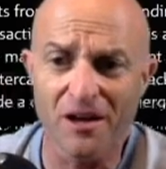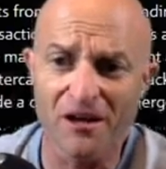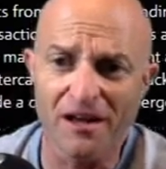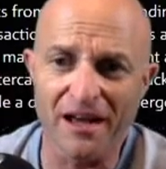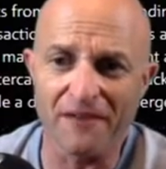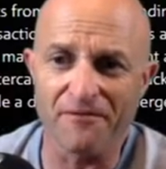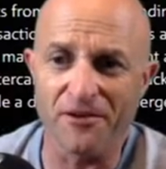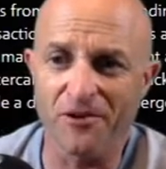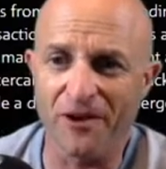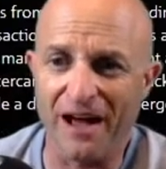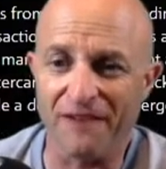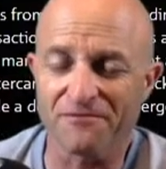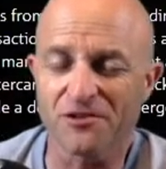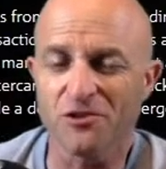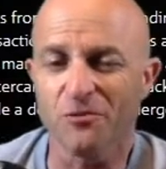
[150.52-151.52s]
If you
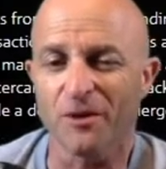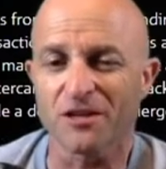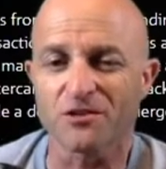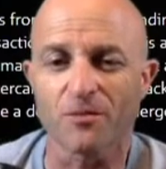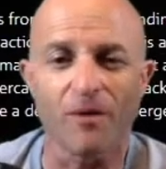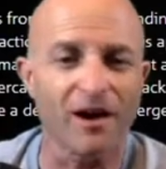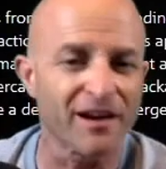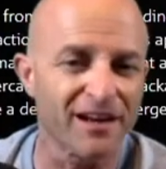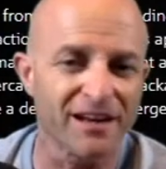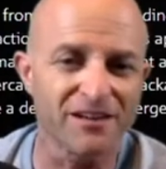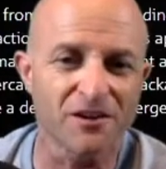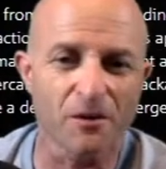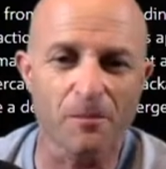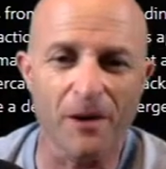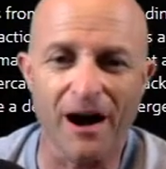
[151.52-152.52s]
have too much money in
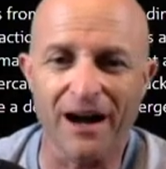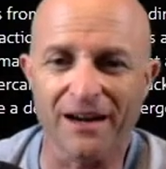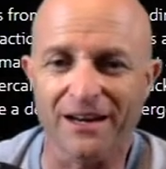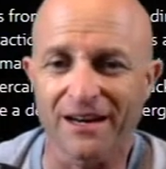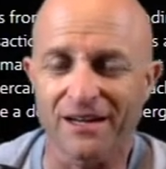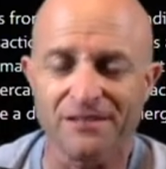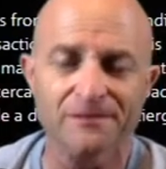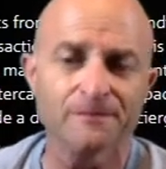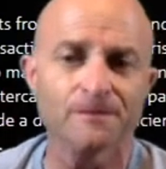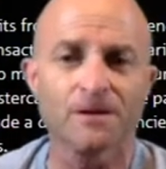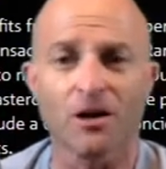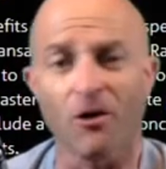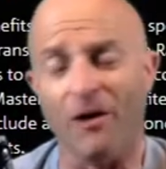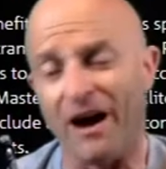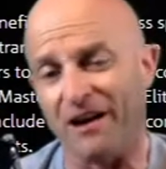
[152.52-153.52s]
your pocket,
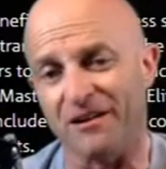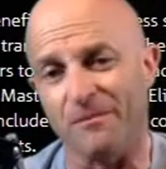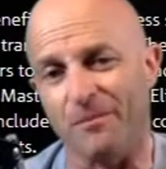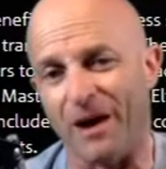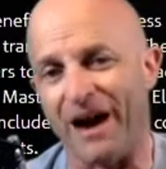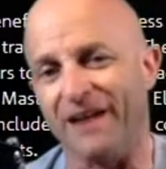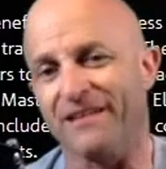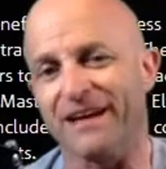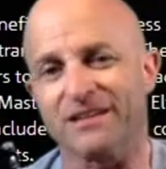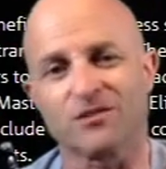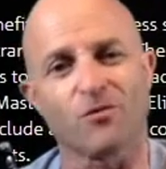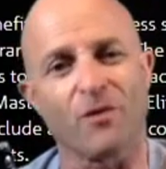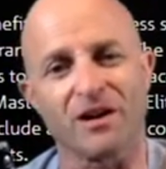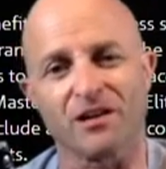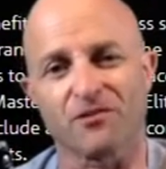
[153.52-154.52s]
go out and buy that
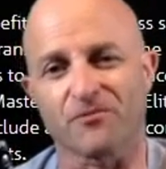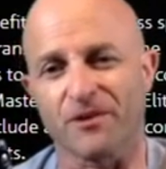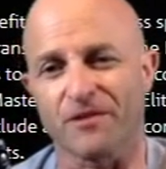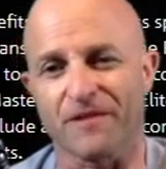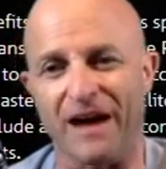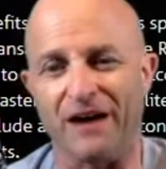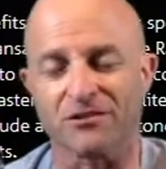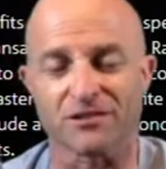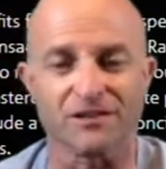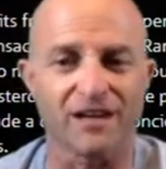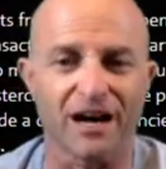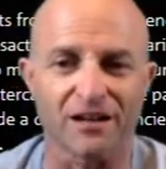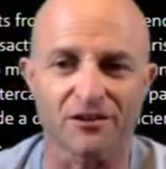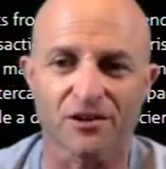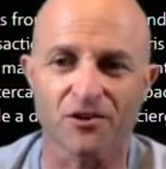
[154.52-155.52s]

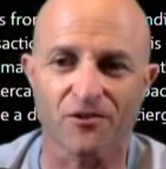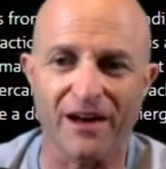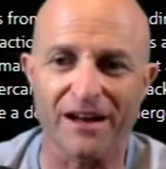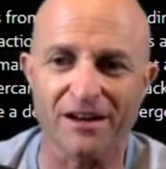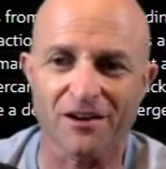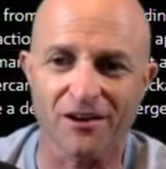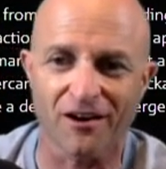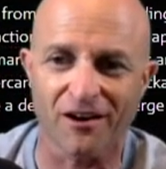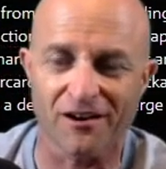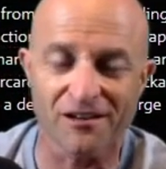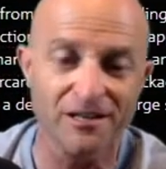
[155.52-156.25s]
$23,000 credit card.